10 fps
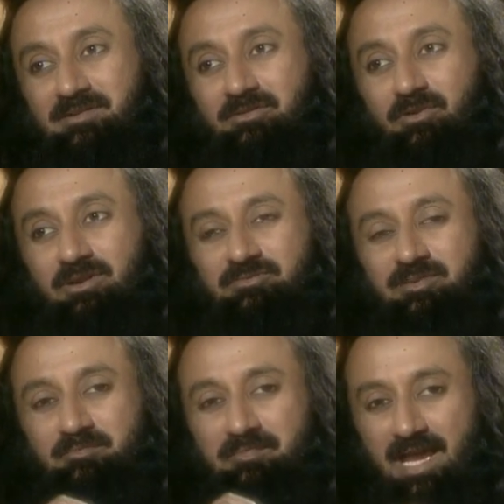Going
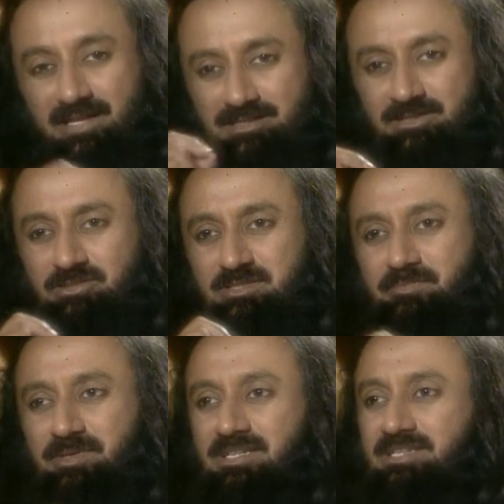from matter to
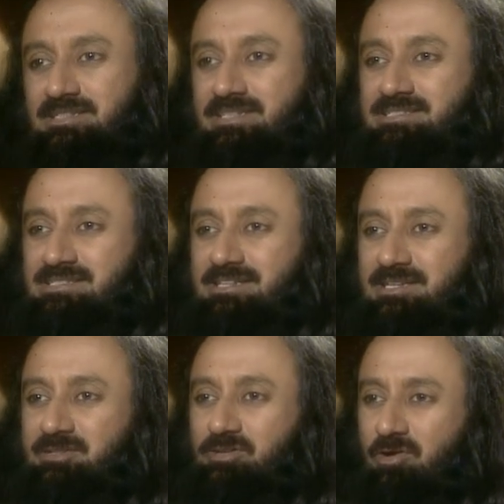spirit is a
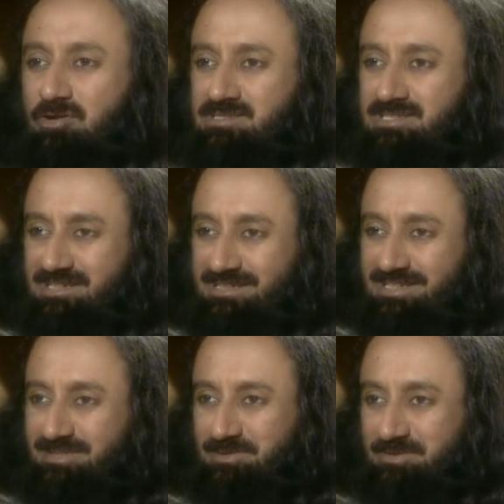little gross, I
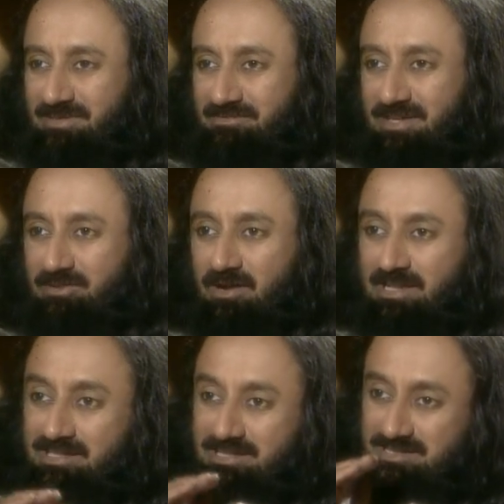think so. But when you
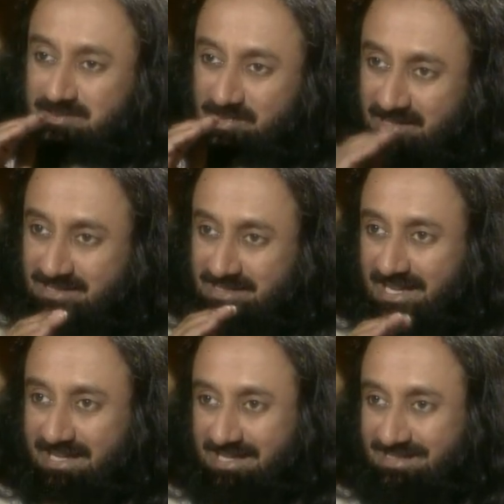attend to spirit
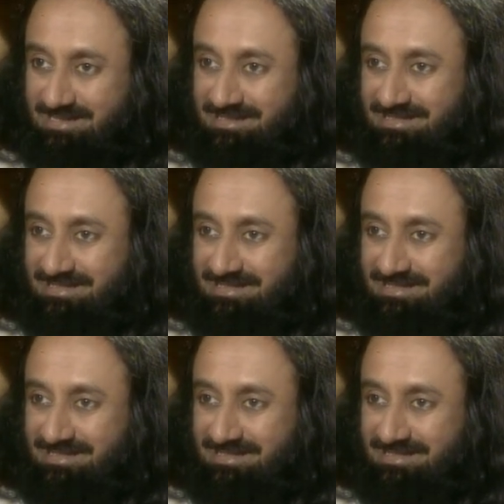direct,